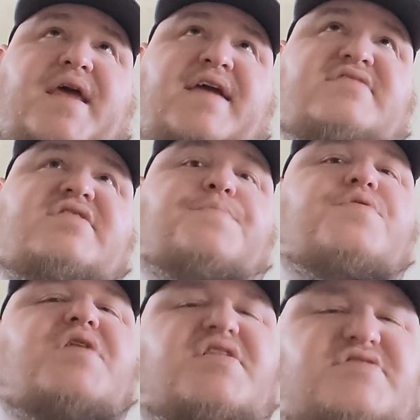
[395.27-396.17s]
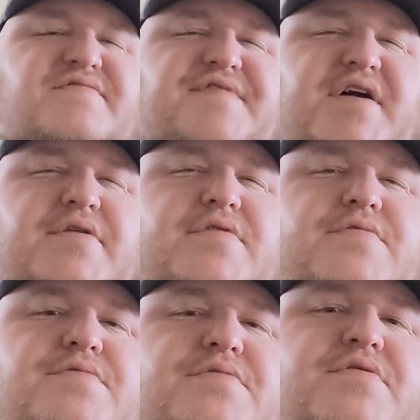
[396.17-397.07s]
I guess the production
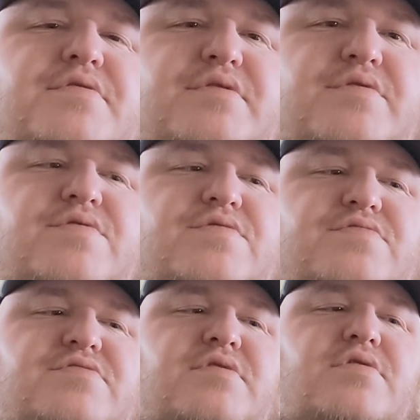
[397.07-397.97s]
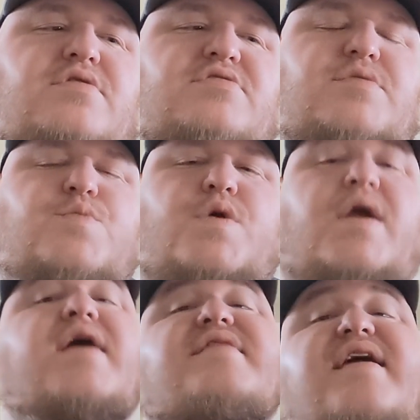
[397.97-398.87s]
value, could use some
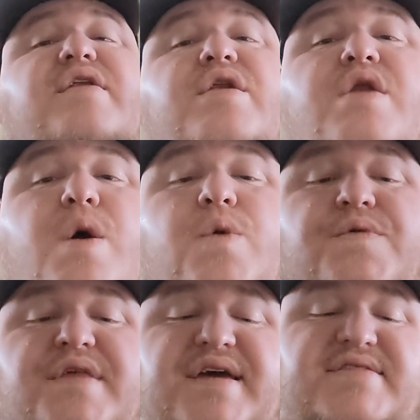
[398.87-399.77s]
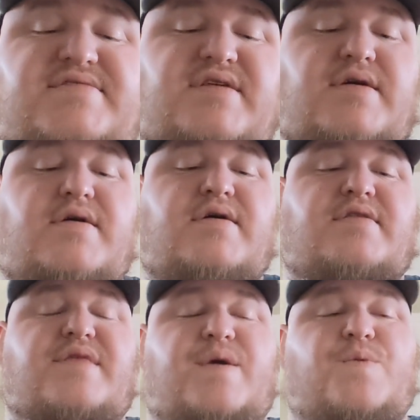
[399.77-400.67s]
work. And they know this.
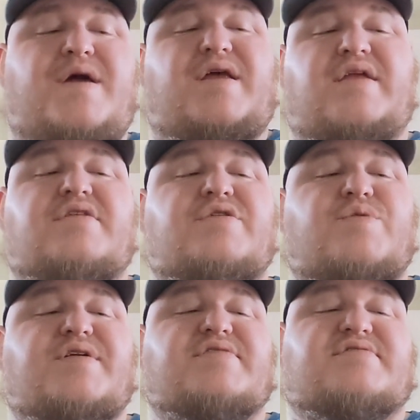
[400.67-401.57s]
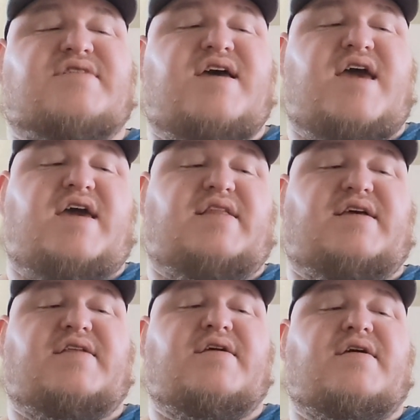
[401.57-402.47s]
They went into it saying
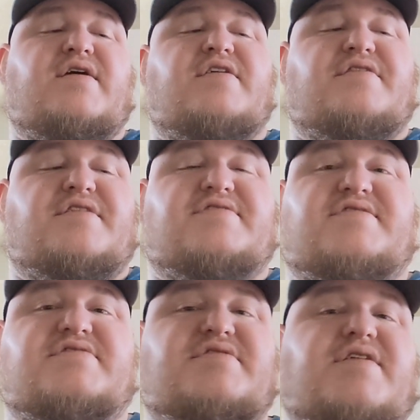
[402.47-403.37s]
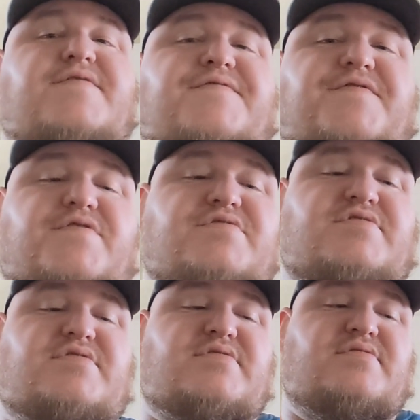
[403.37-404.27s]
that this is their
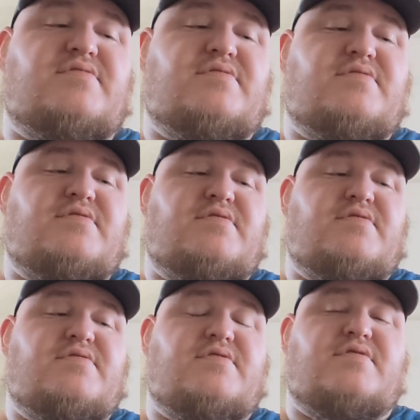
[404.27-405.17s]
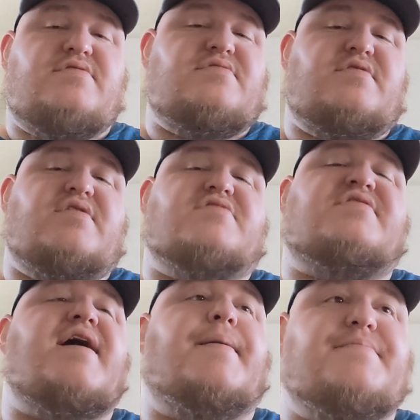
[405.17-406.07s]
first
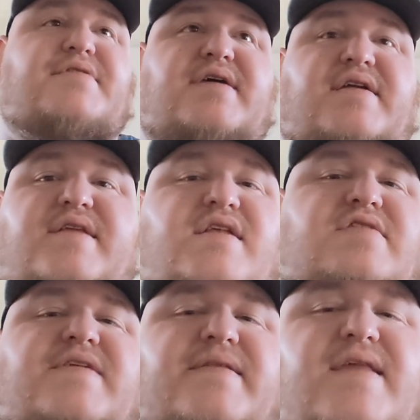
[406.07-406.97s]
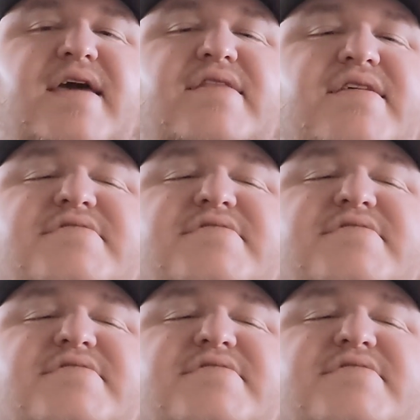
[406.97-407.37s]
attempt at anything like